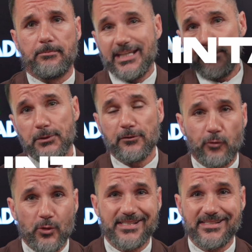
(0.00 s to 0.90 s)
Keep your
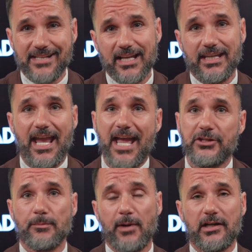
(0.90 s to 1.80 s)
voice steady and
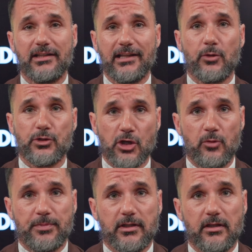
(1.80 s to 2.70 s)
your body language open.